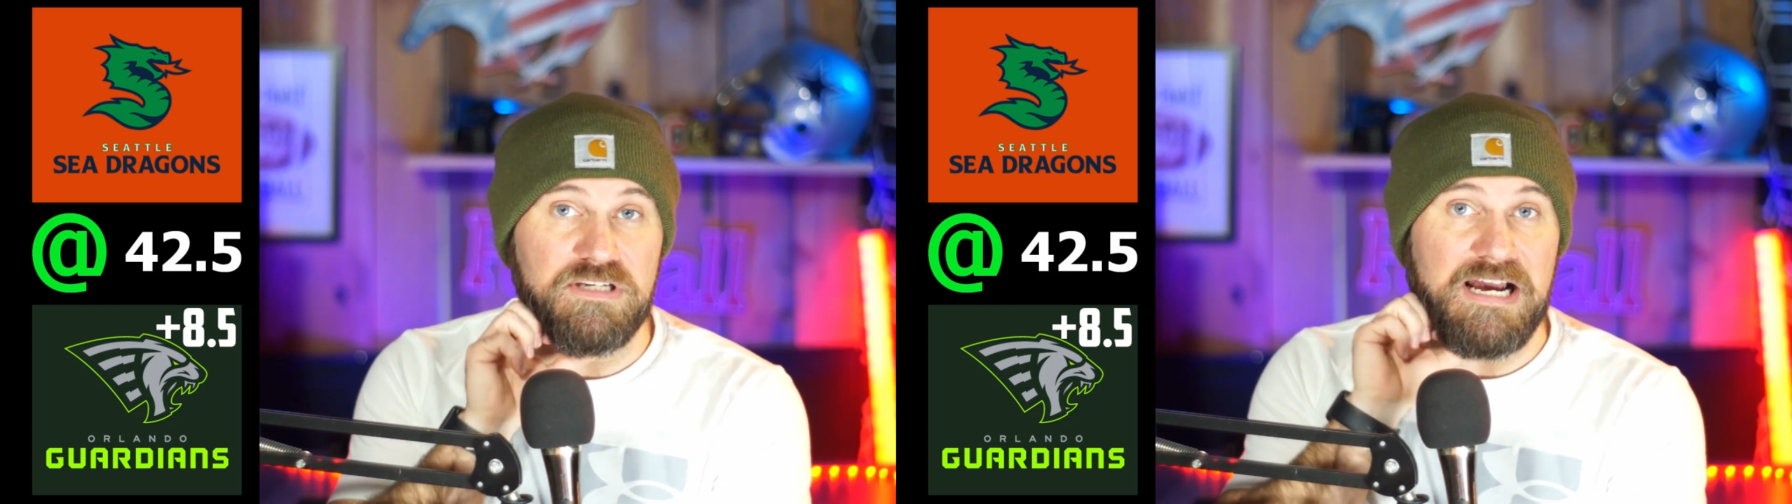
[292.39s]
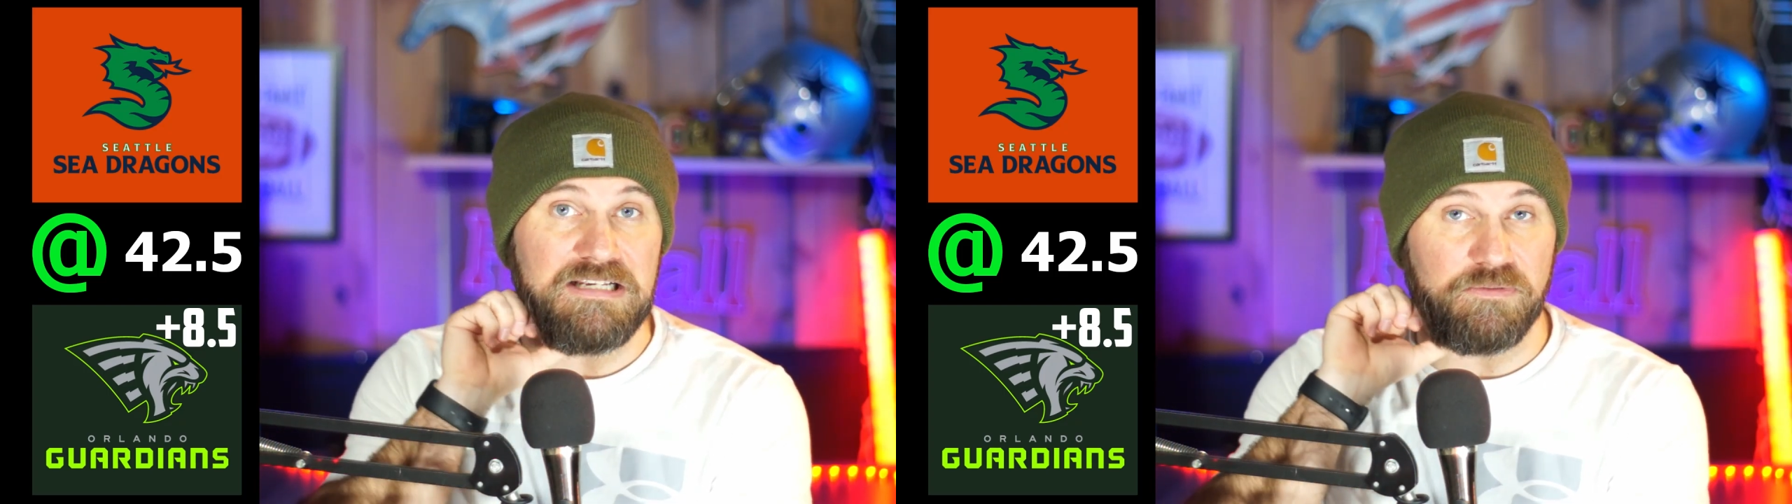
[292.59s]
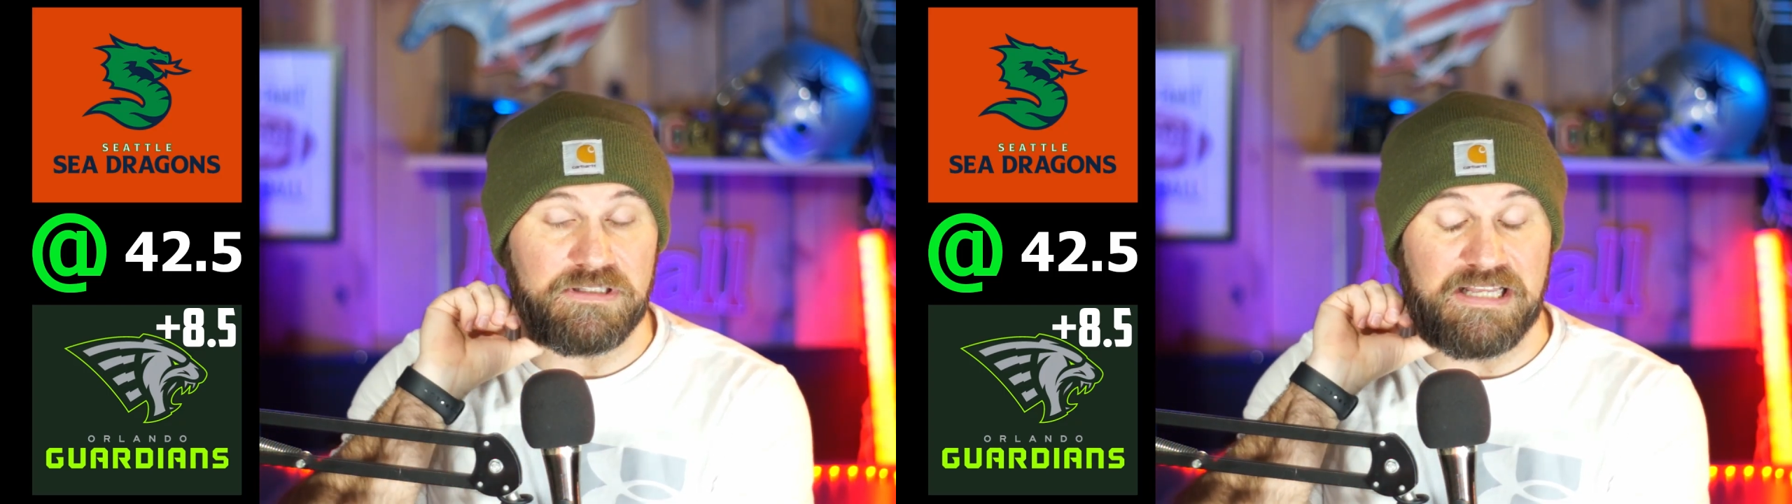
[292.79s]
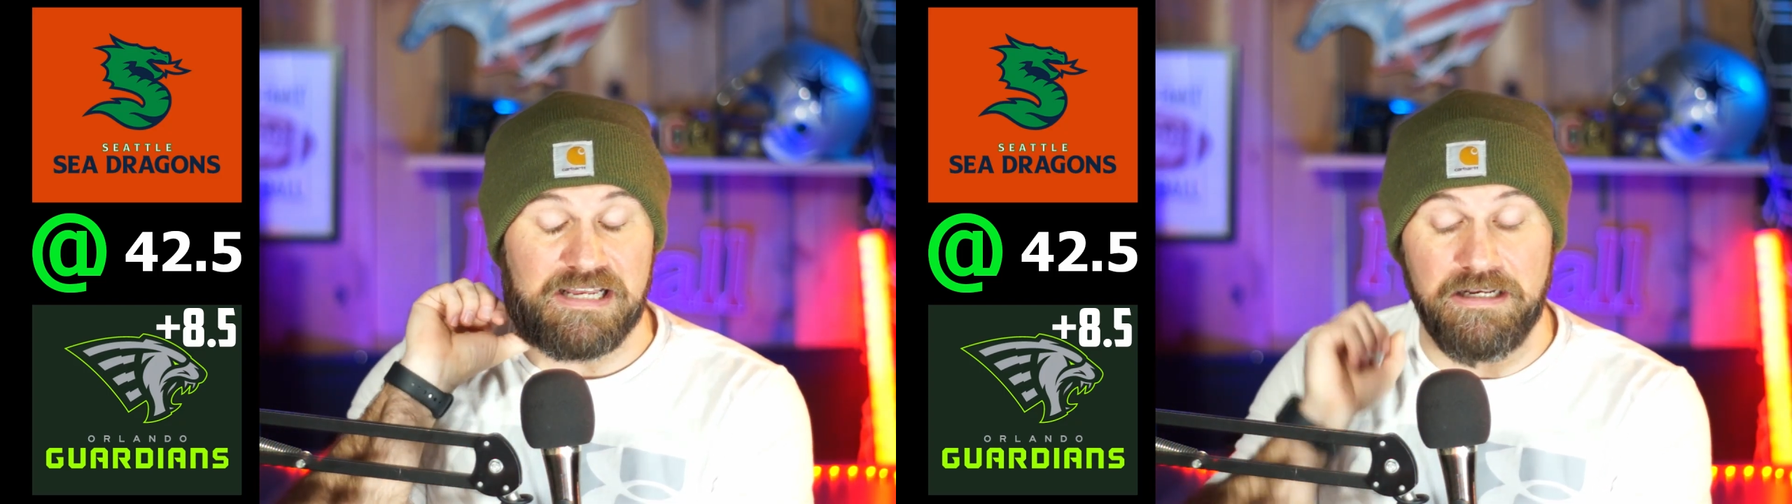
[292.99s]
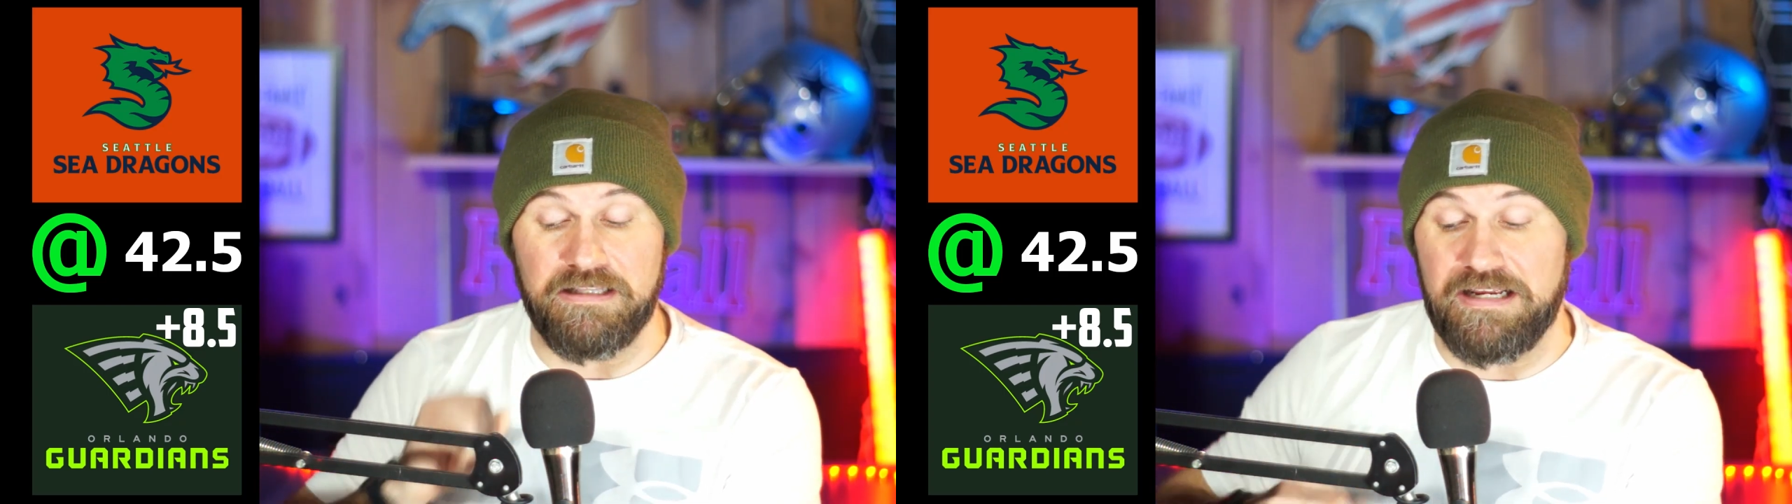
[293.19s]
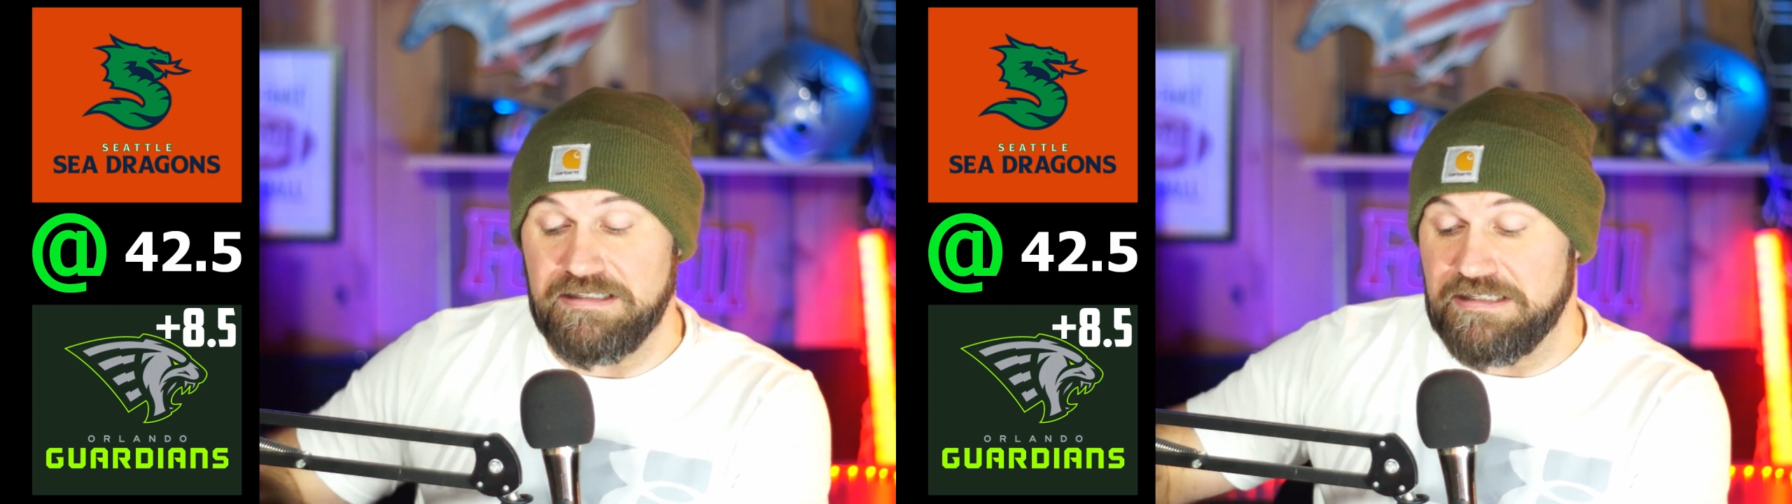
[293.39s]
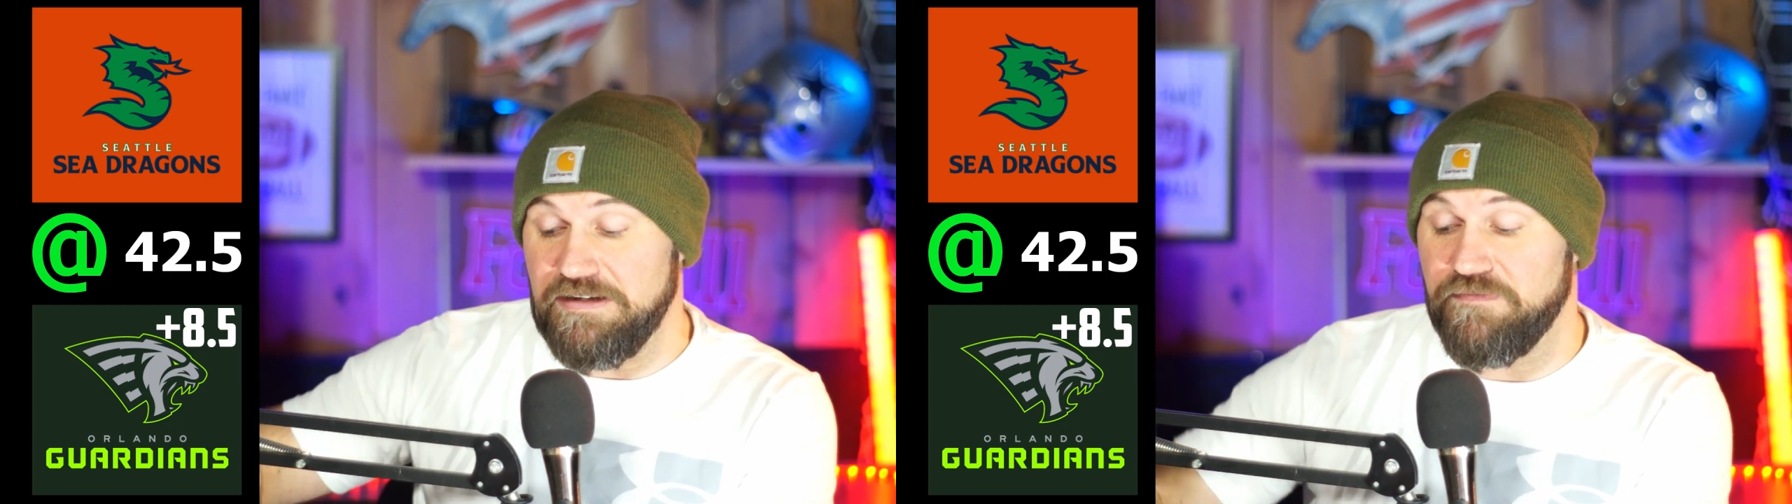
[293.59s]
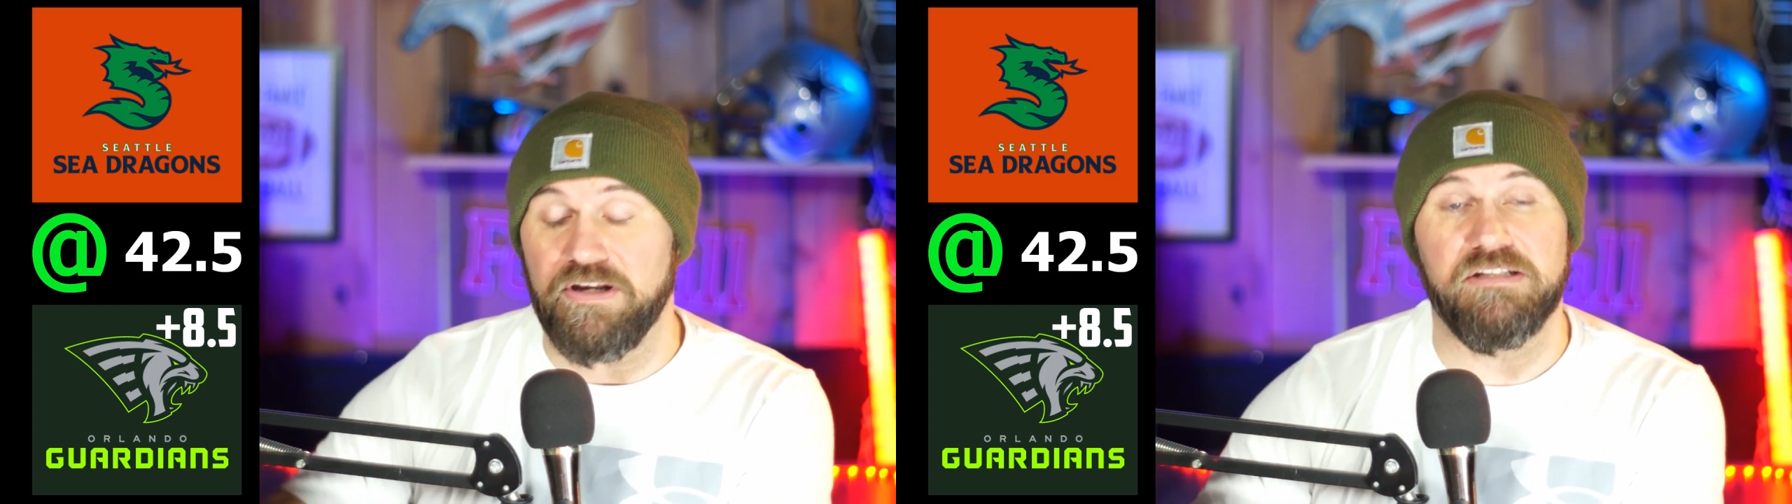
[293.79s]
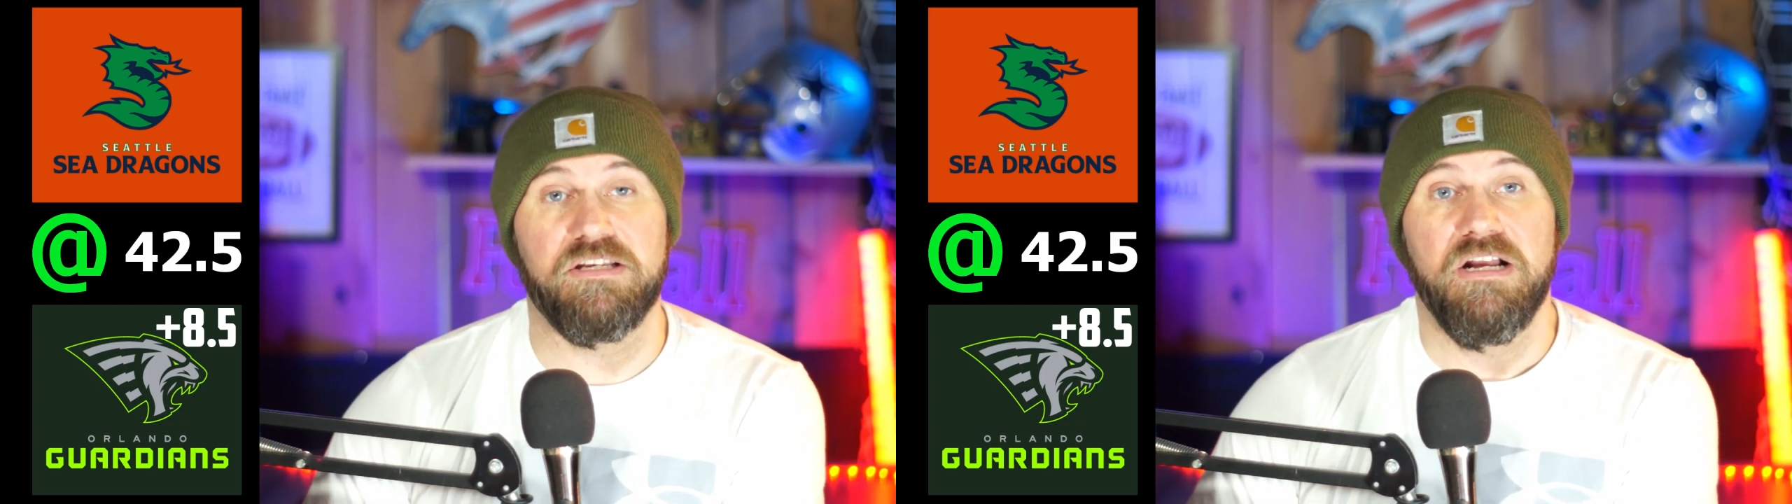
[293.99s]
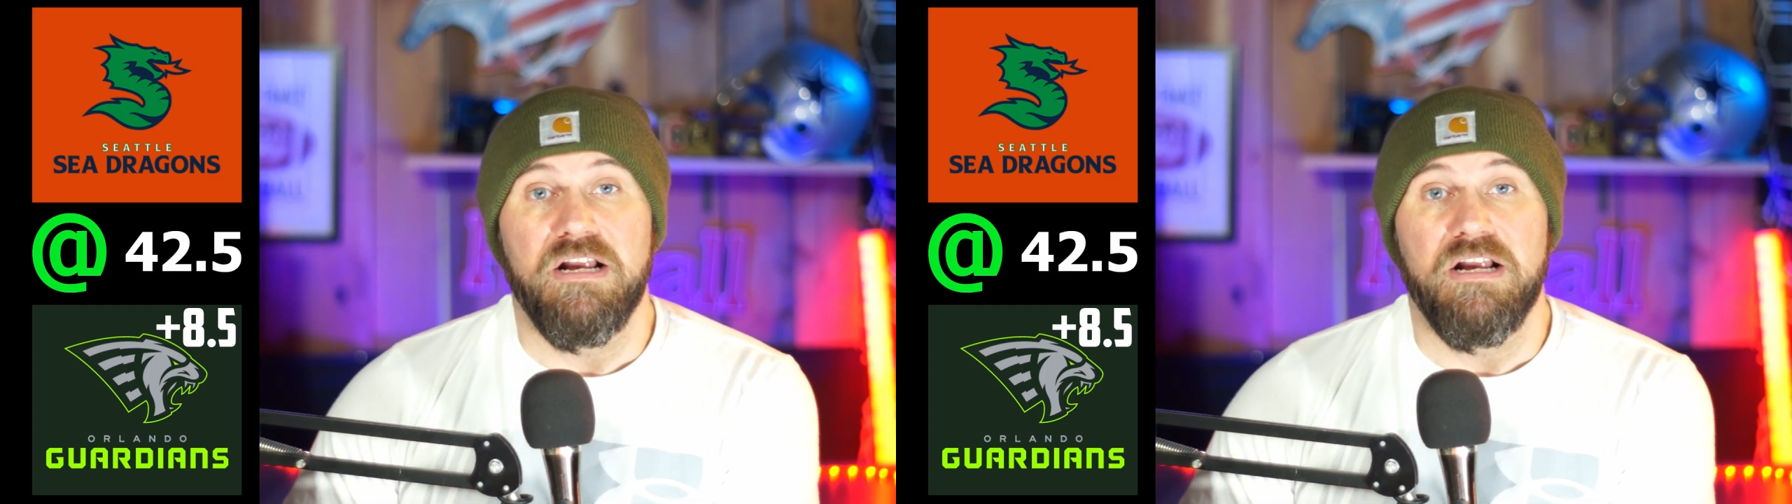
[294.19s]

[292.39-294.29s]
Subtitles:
guys with that defense,